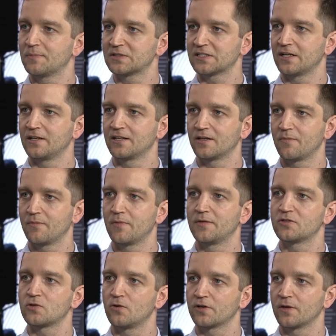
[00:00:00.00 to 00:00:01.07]
upskilling them and
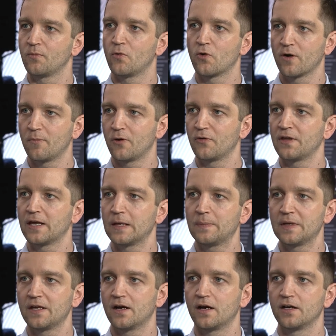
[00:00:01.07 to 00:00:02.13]
talking more about the A P
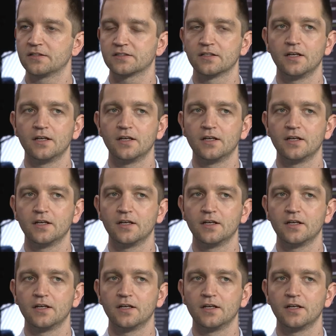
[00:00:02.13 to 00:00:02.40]
Is.